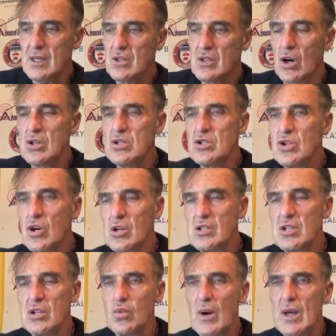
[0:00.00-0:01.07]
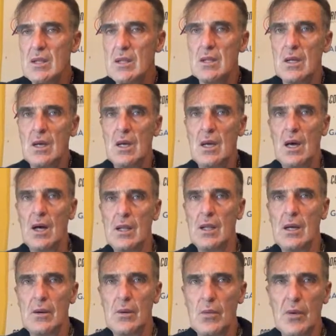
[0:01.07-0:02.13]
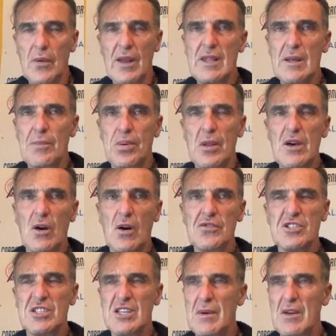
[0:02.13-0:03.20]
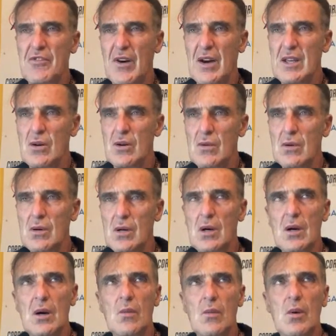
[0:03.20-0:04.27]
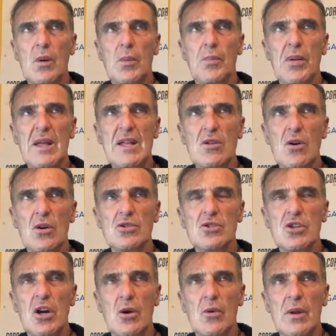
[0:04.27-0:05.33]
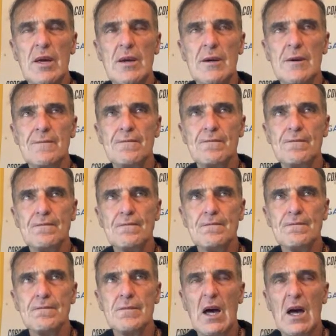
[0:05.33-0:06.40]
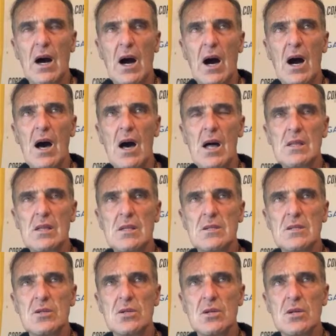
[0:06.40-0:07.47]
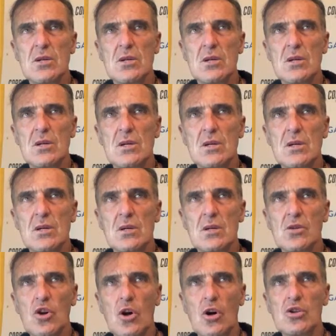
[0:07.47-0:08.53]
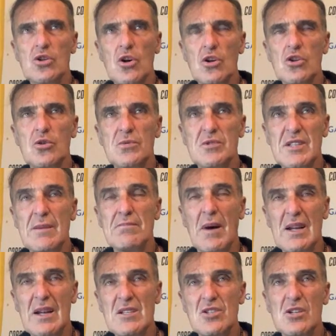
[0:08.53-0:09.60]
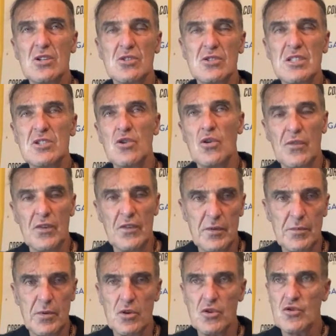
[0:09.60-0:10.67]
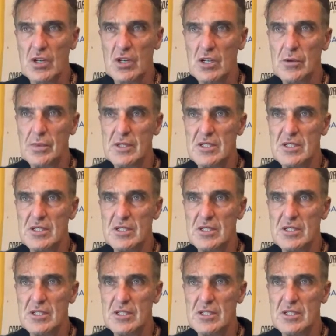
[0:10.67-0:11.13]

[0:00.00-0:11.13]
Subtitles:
Colin Todd had went, we were in the playoff semi-final. We were playing Notts County. And Colin Todd, who was then manager, because he took over for Bruce Rare, who had been